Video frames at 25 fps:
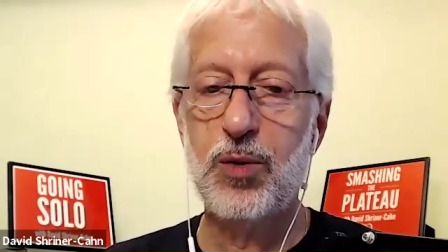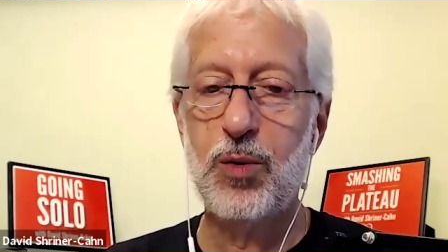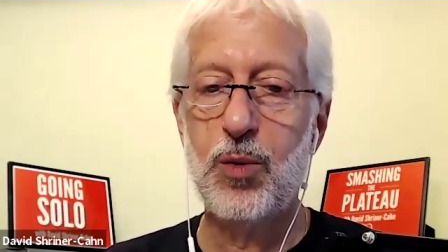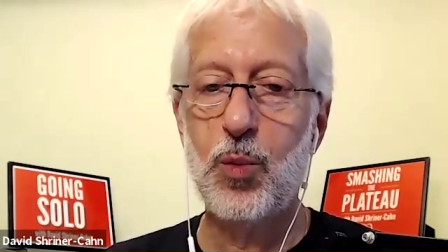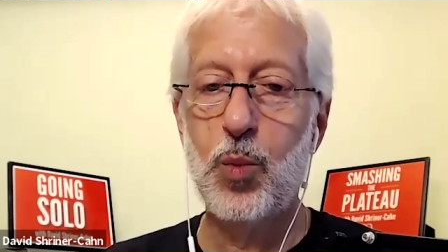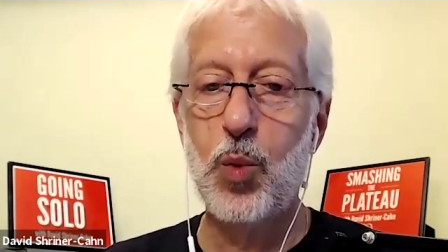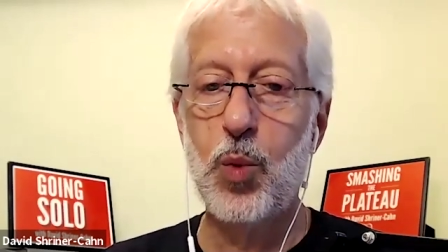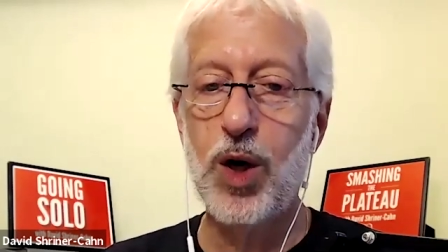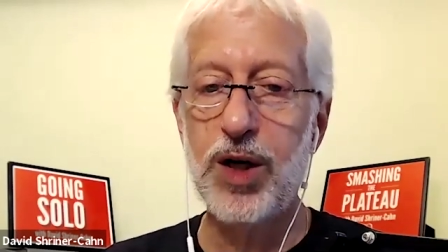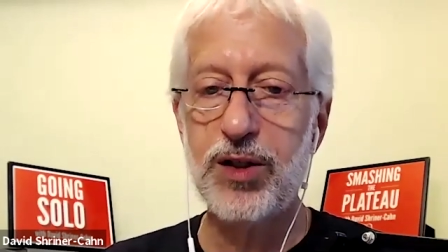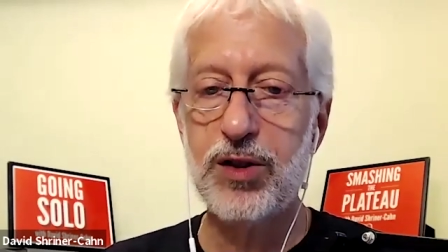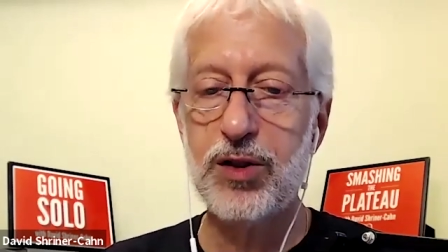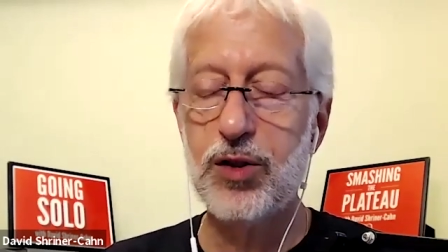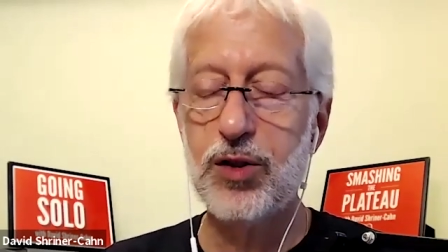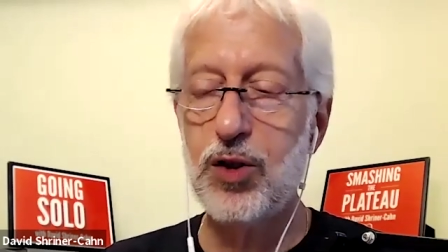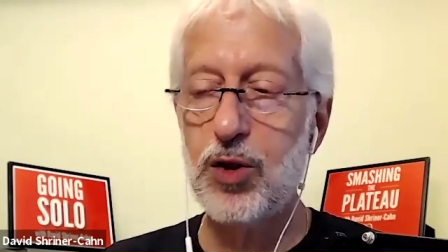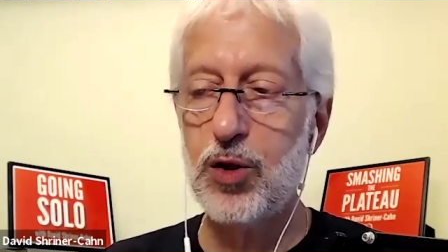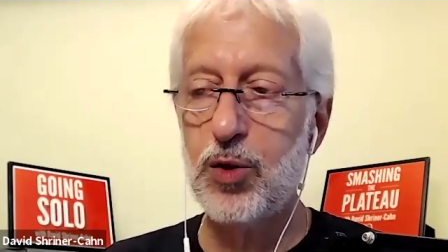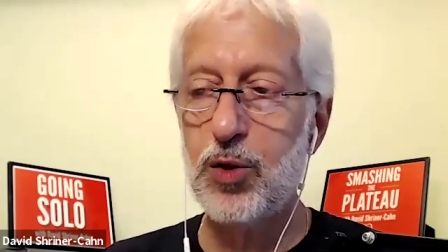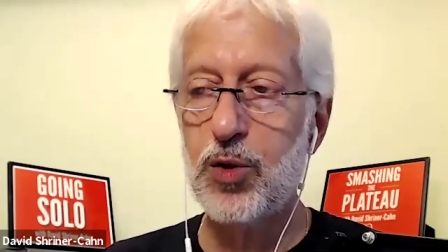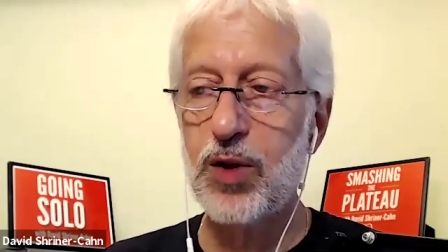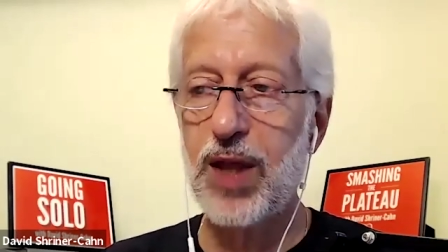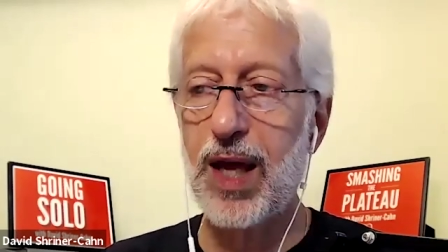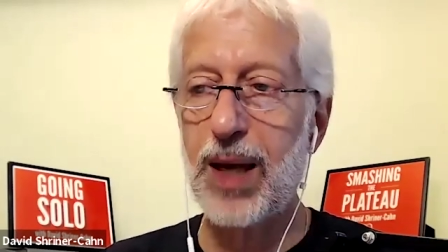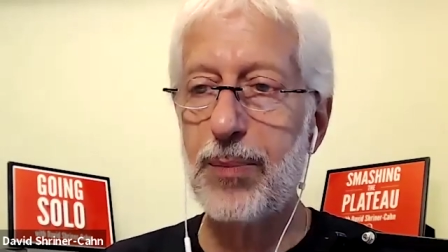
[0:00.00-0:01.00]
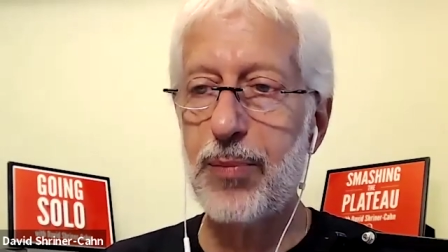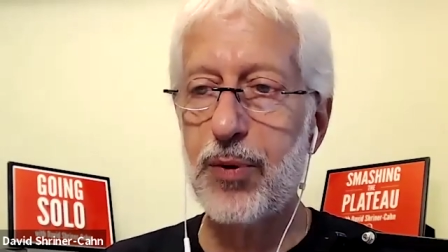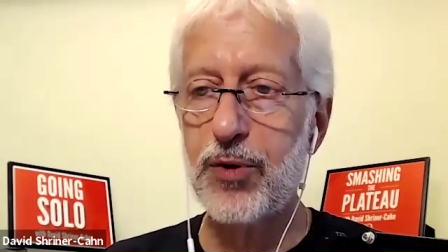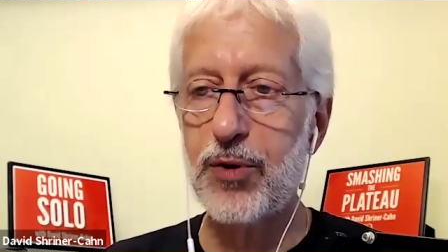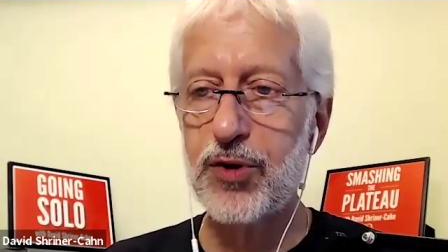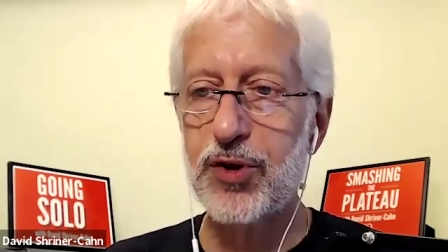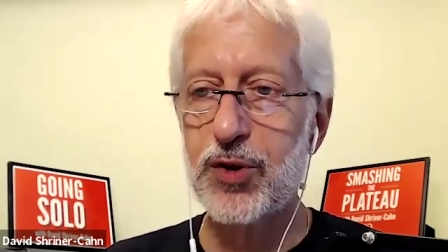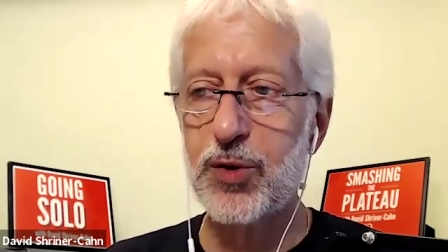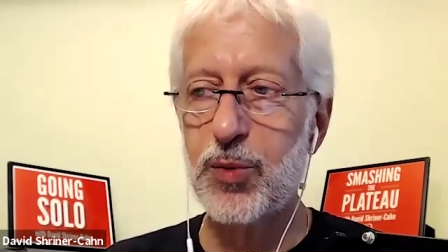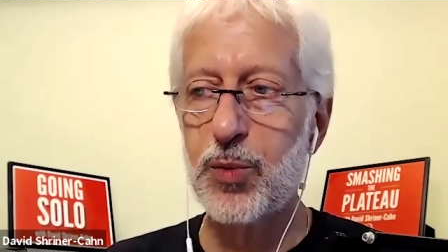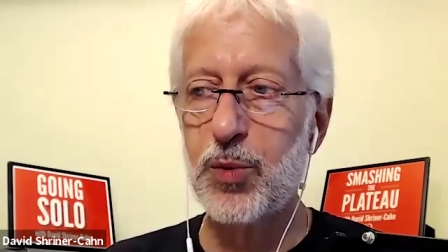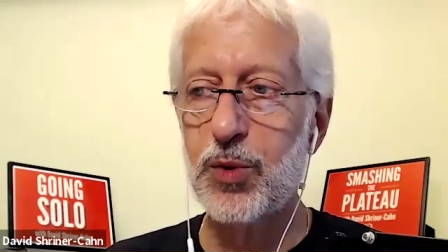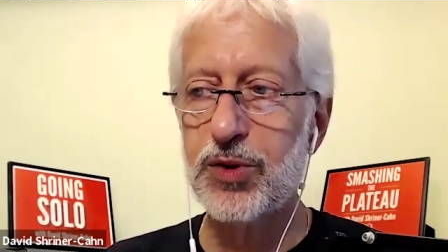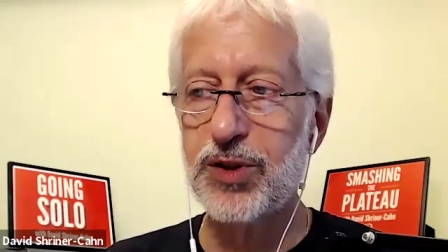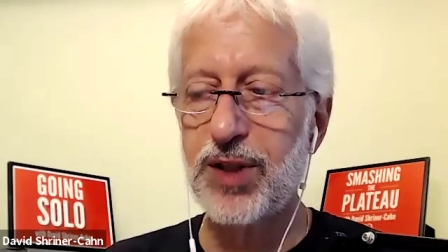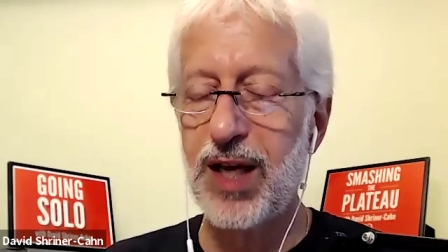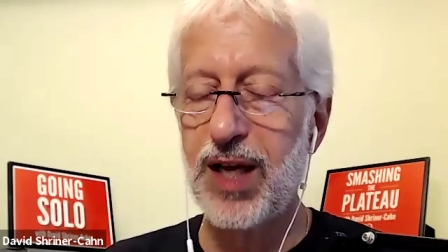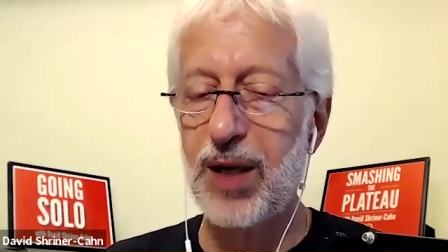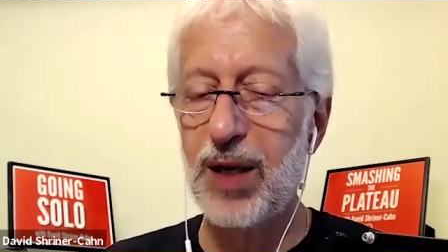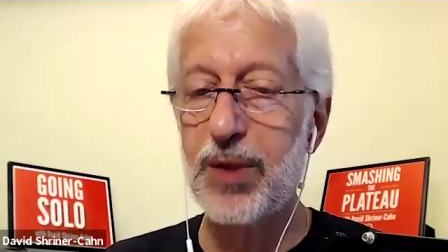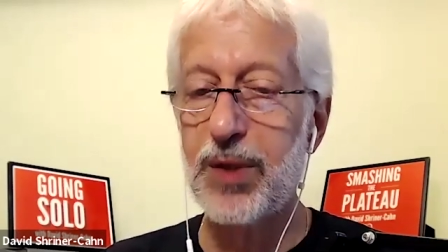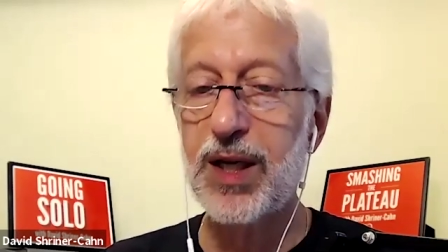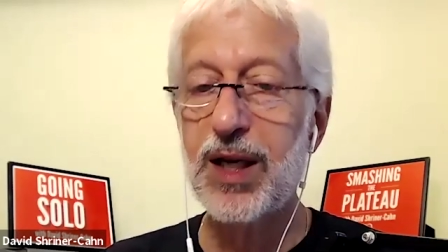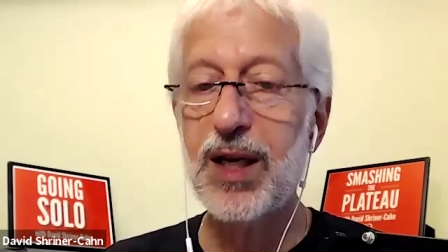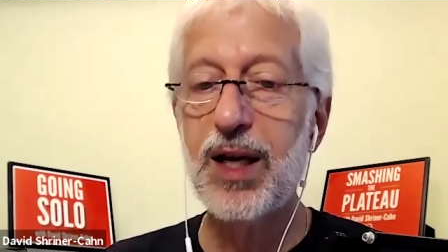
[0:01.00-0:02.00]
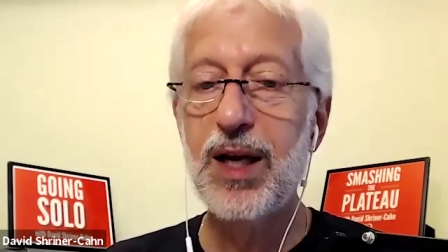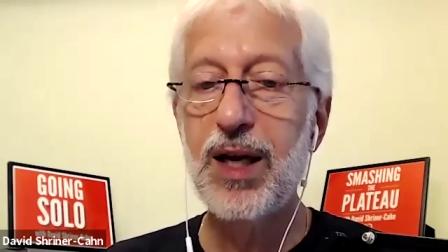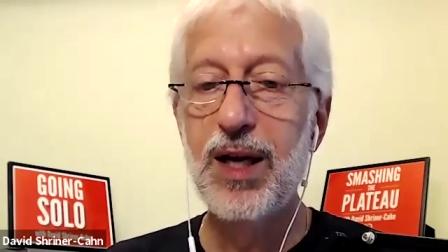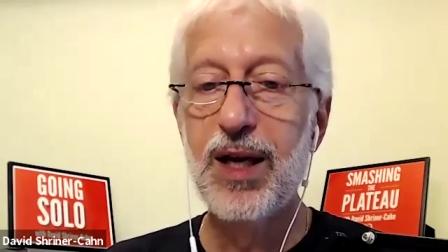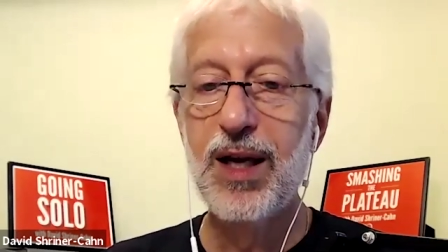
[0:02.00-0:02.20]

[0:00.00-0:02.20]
what to do, that person will tell me,